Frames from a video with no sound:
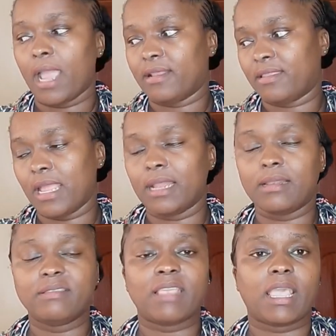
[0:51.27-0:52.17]

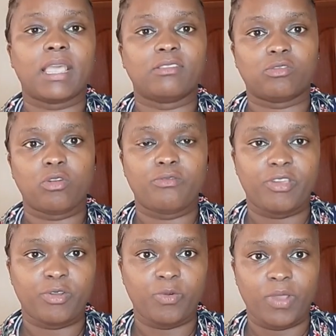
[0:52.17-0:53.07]
at least I can store
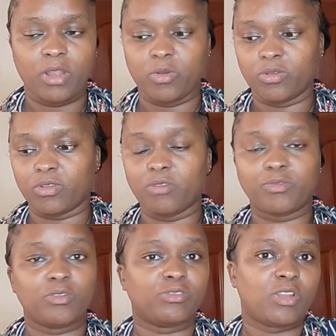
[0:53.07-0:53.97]
very well. Because
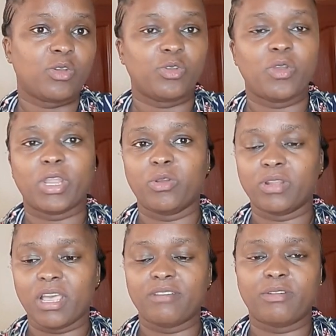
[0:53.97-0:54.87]
of course now you know I
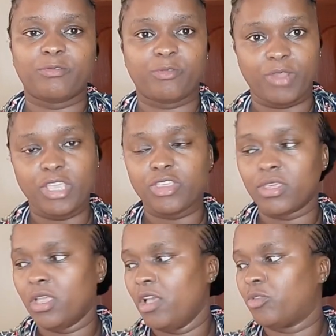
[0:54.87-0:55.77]
don't have a
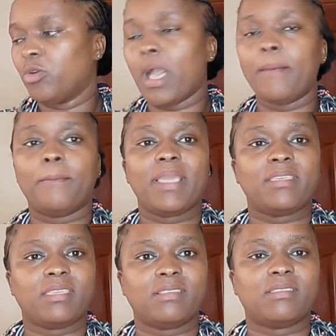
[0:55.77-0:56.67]
fridge. So I'm
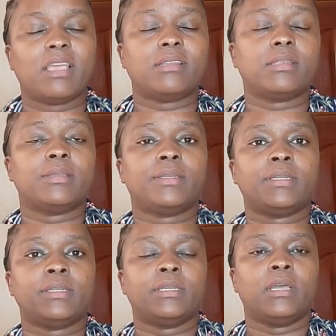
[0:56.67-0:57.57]
buying things that
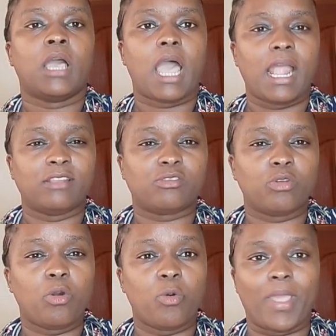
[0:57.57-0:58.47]
I'll
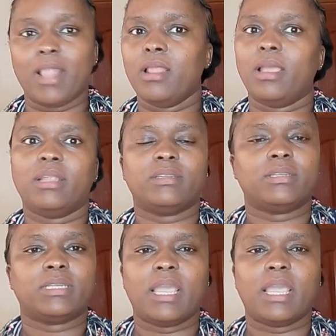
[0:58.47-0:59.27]
store well and